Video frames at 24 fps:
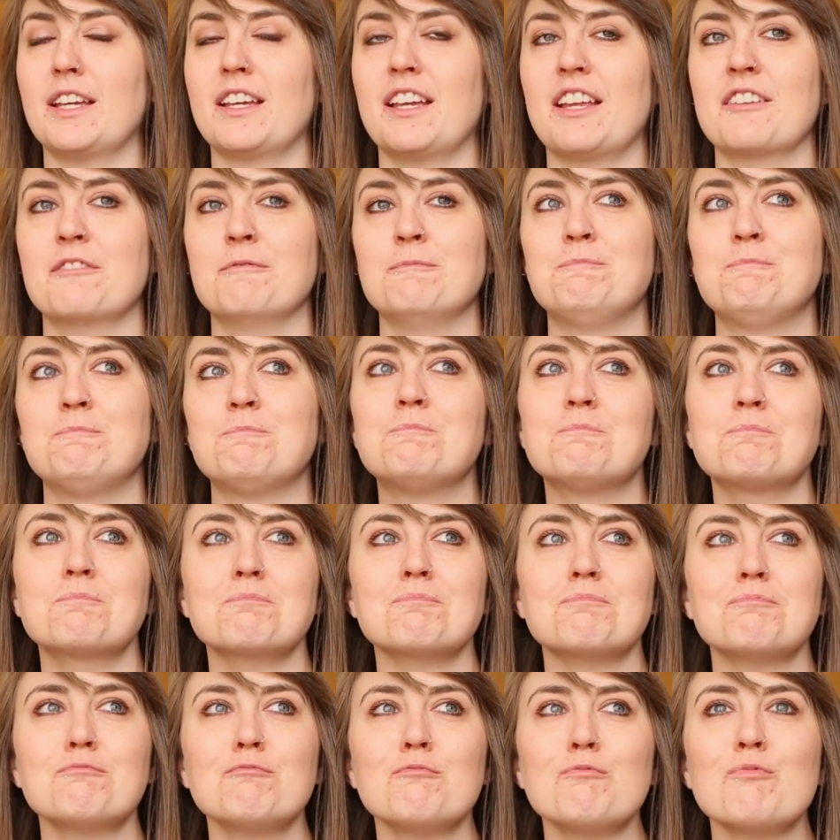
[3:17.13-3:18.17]
And
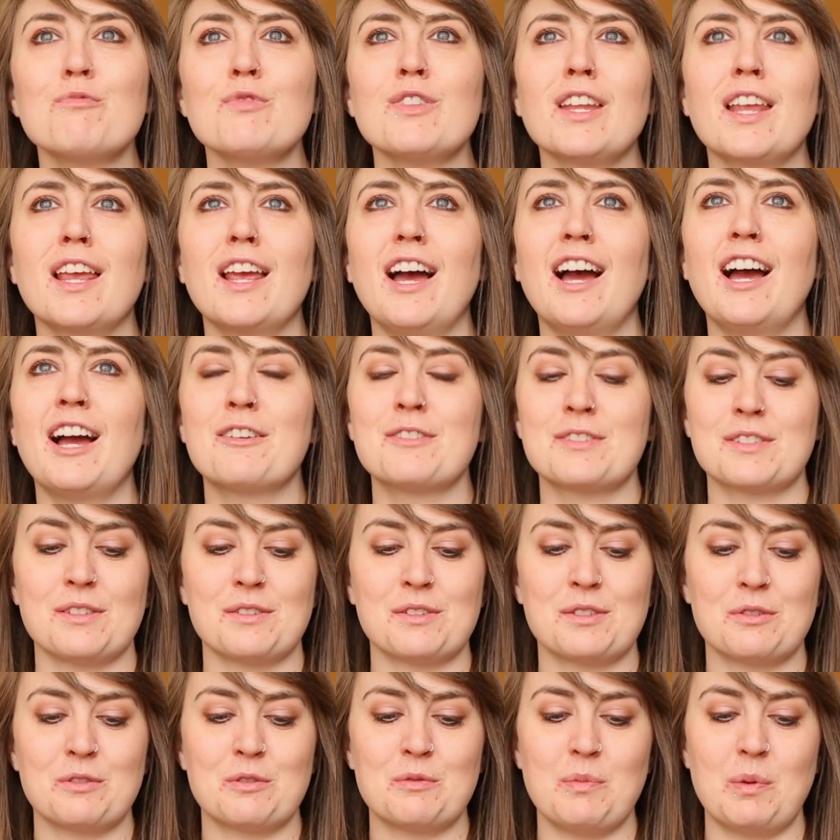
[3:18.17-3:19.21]
I was
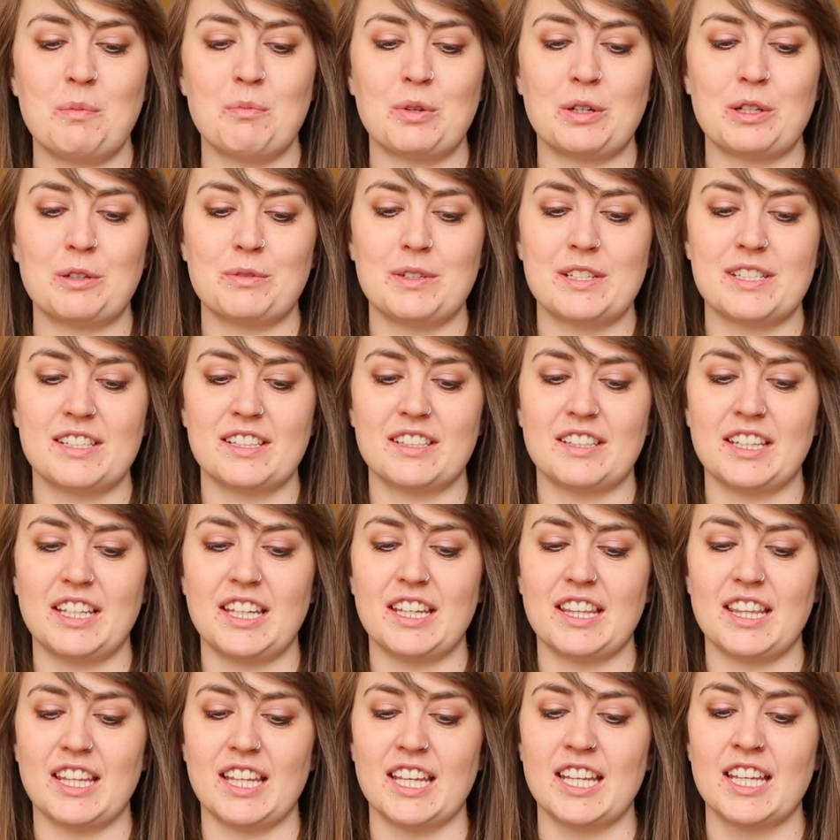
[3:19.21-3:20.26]
also remembering recently
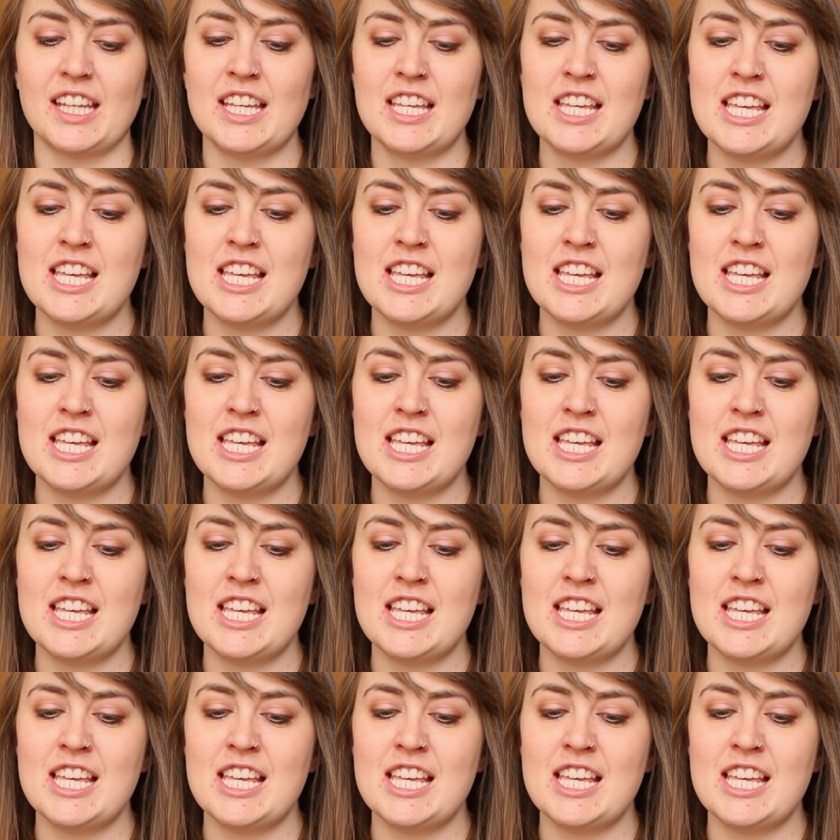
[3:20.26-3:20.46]
that